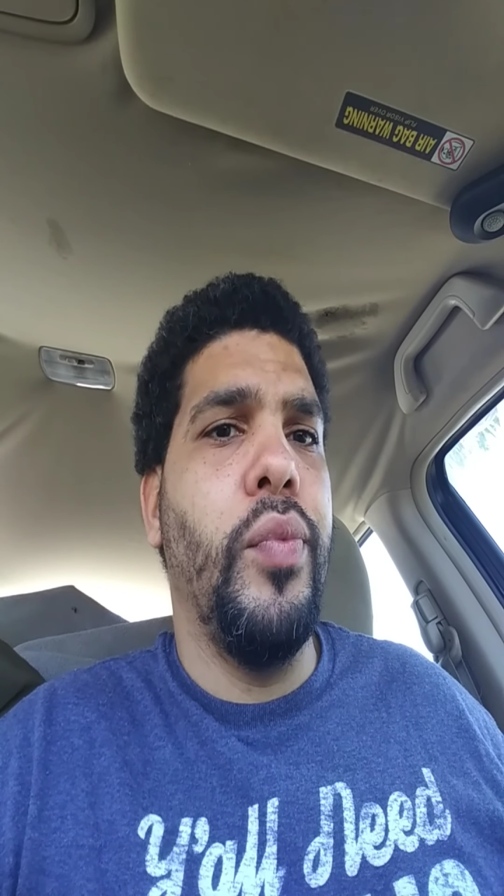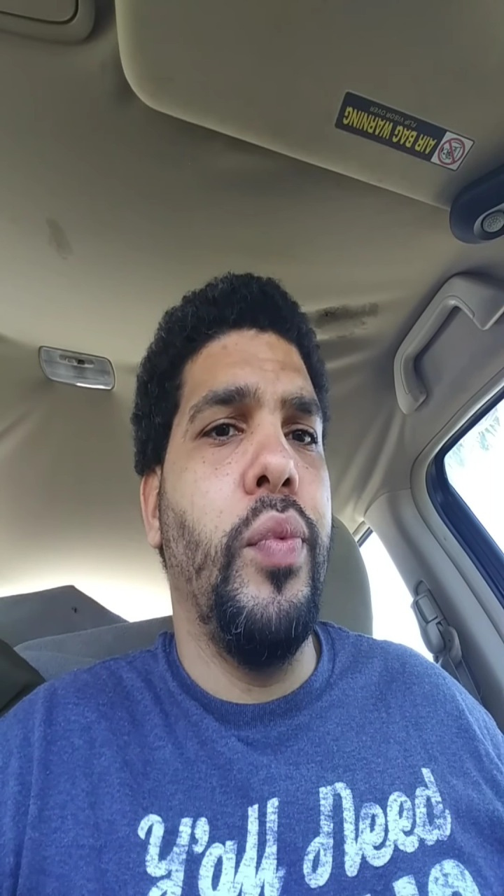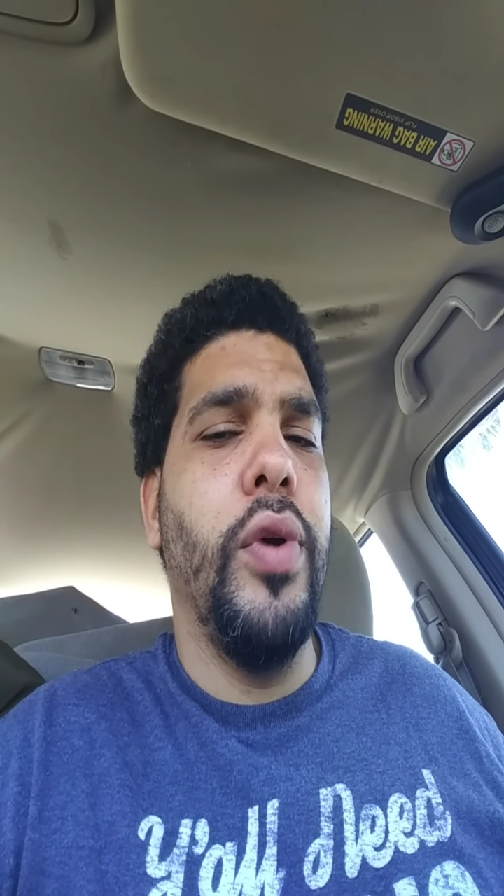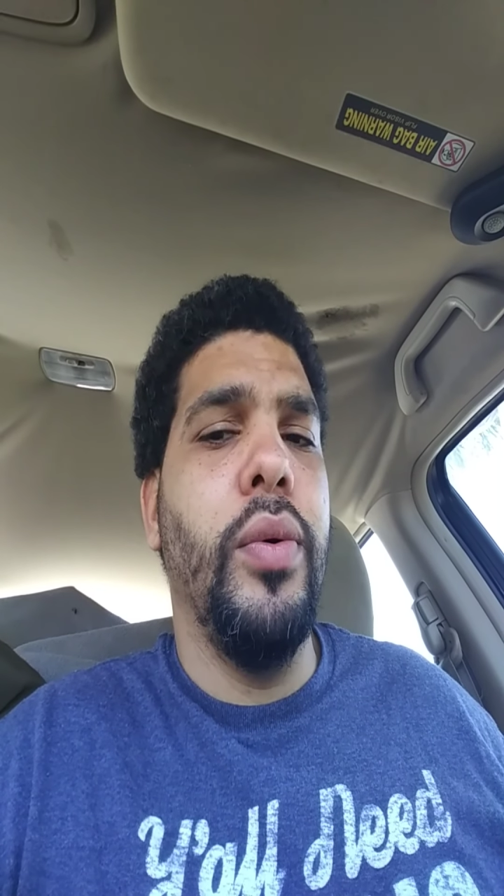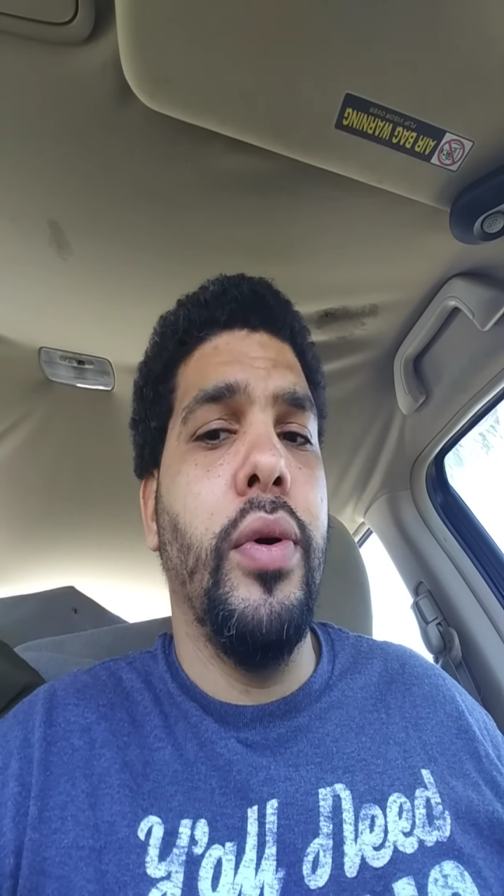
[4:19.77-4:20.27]

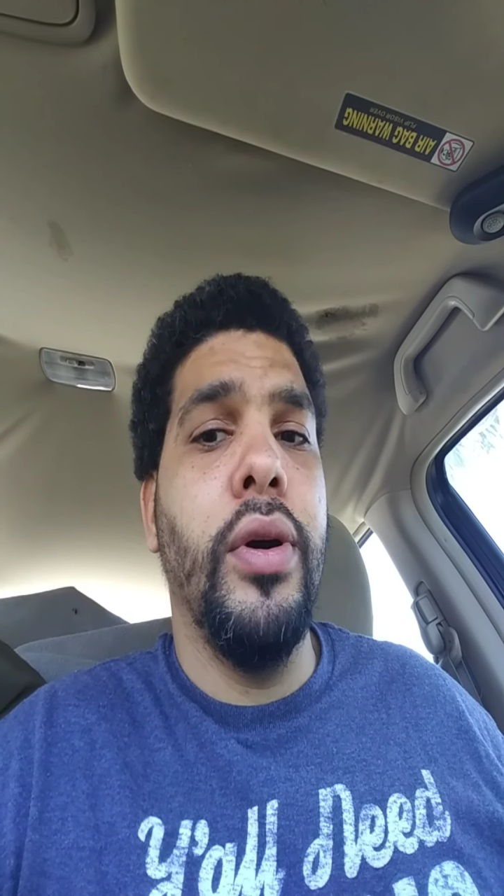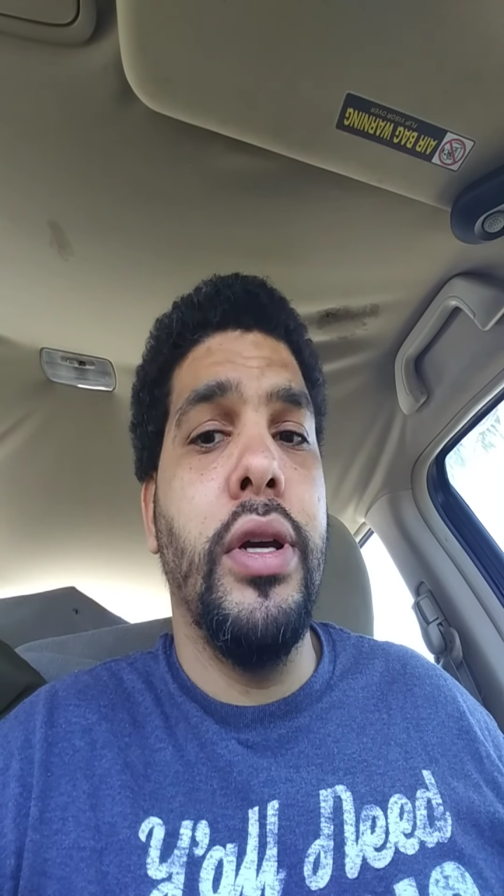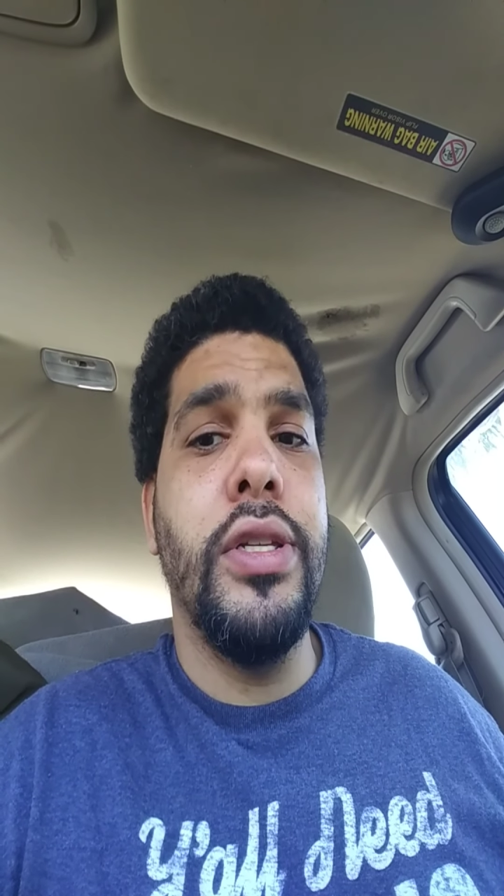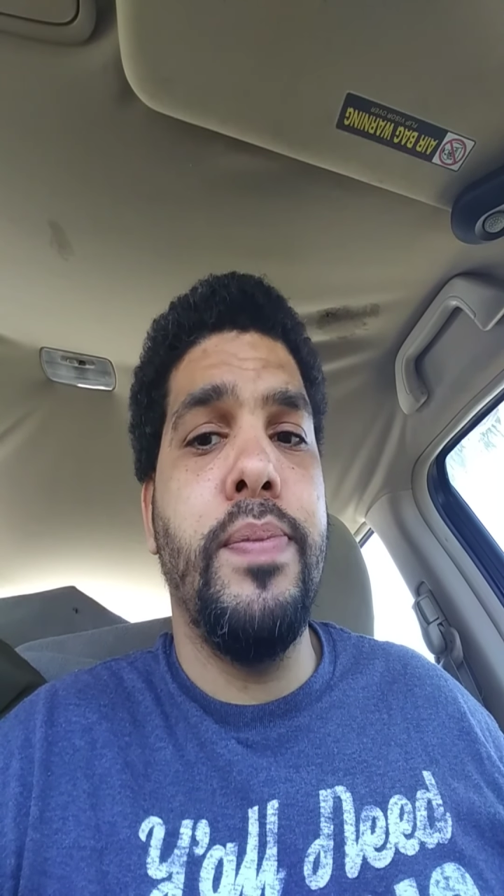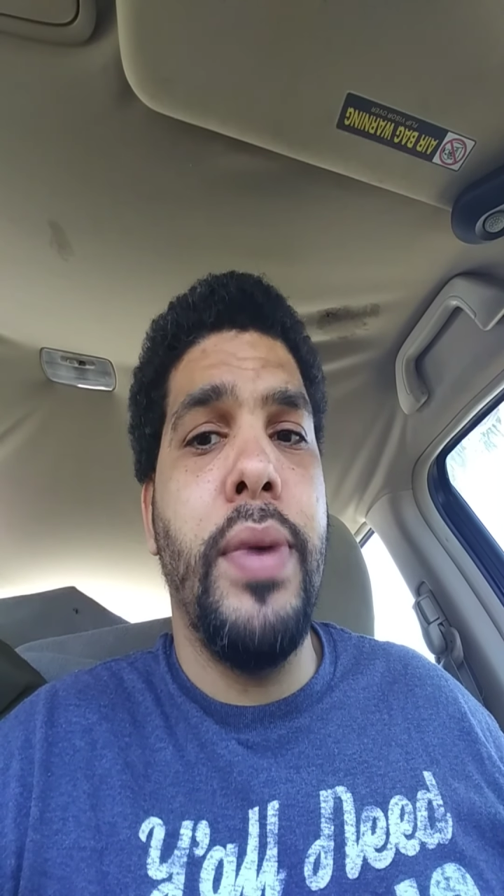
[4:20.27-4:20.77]
we were
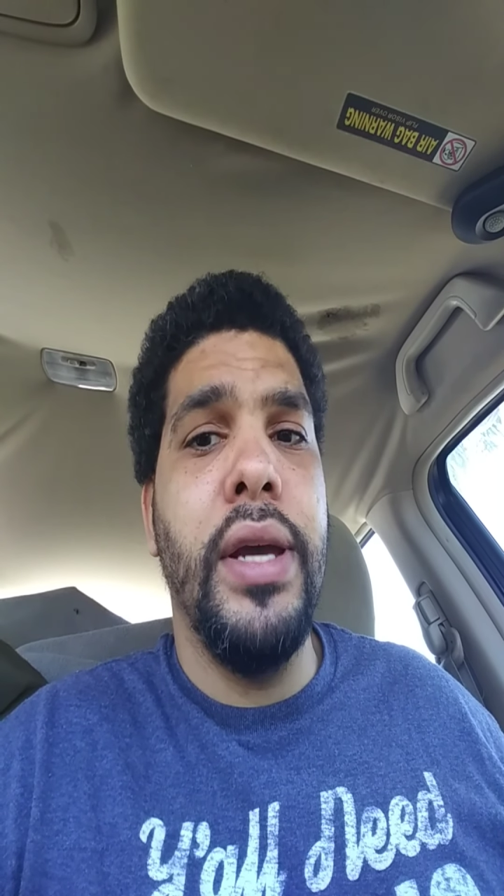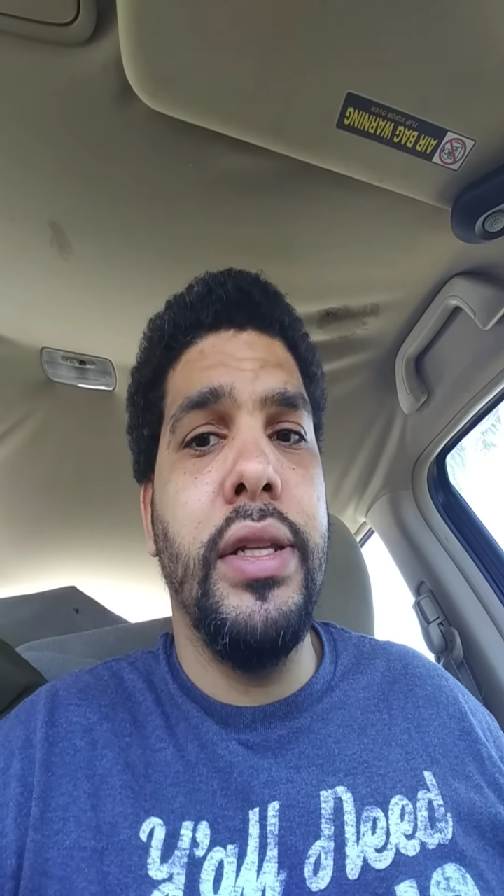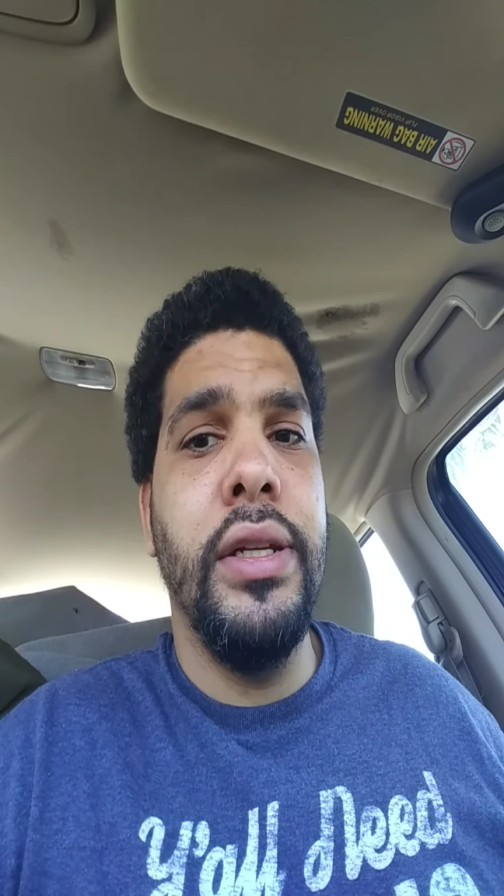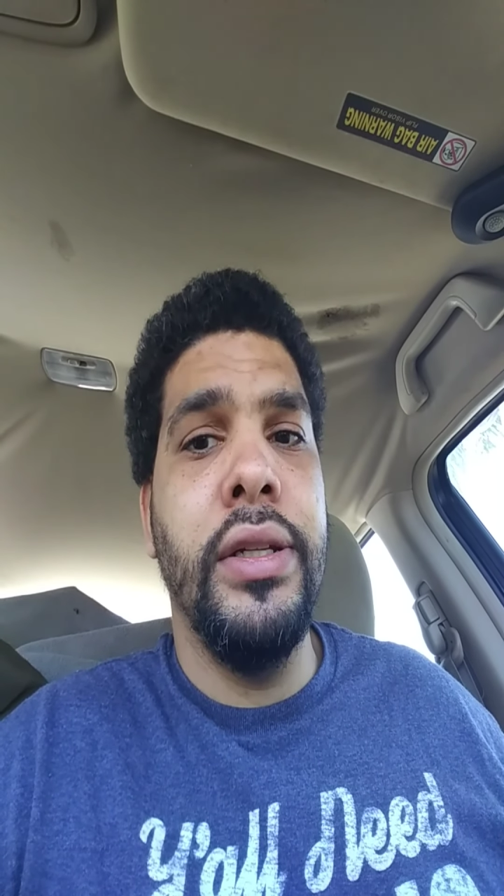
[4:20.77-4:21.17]
expecting